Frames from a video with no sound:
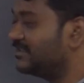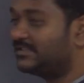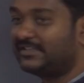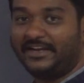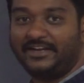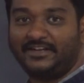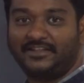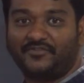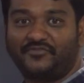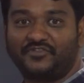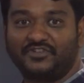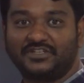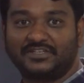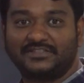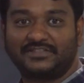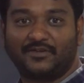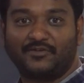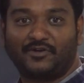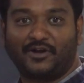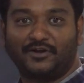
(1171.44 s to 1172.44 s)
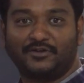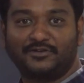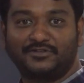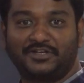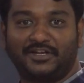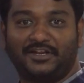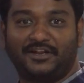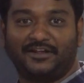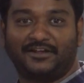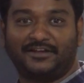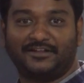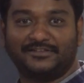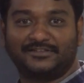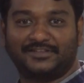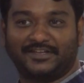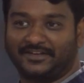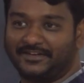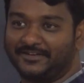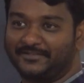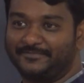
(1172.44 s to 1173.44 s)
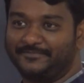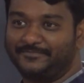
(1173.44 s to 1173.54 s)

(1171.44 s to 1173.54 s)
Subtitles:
side, the fishes have gone to Sri Lankan side.